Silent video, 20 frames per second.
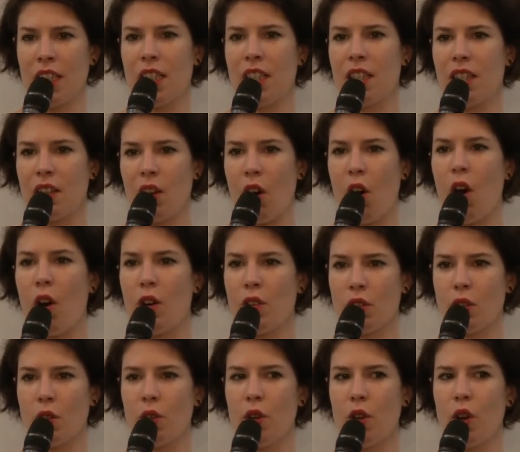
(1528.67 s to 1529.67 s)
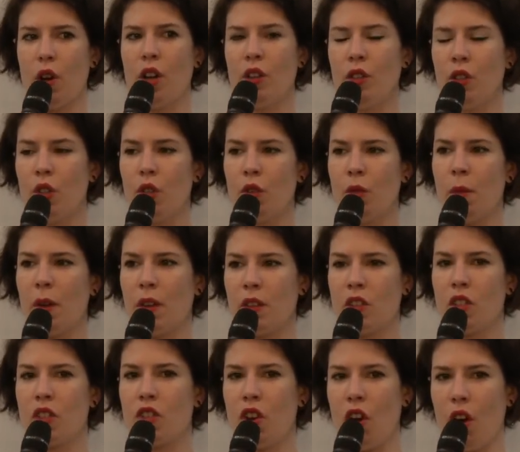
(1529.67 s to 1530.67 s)
it's also a human
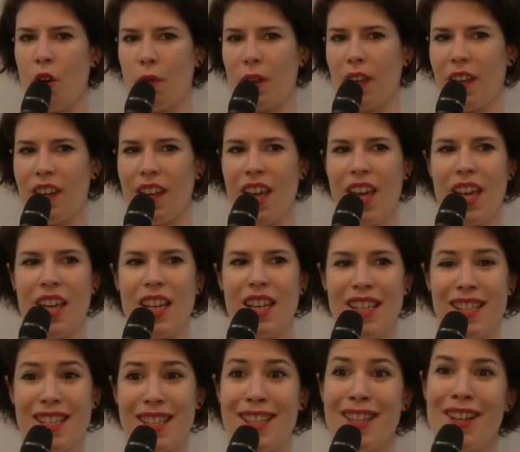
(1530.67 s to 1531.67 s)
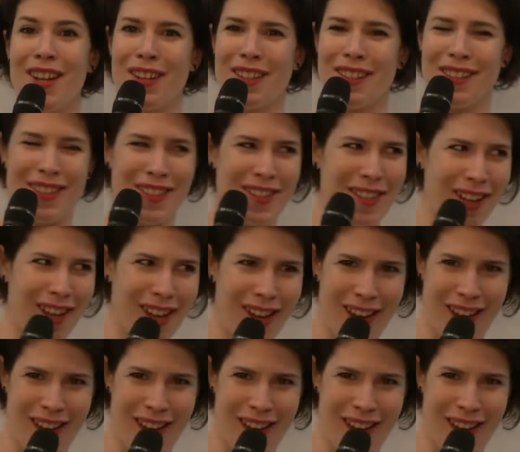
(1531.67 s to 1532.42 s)
story. It's not,